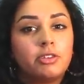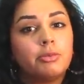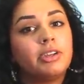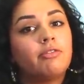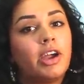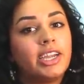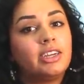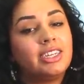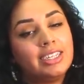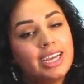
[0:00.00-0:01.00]
that we write
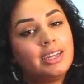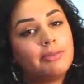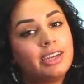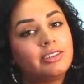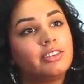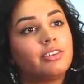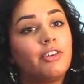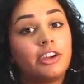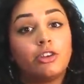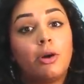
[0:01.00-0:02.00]
on a daily basis are
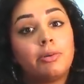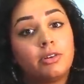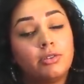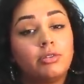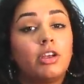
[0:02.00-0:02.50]
very topical,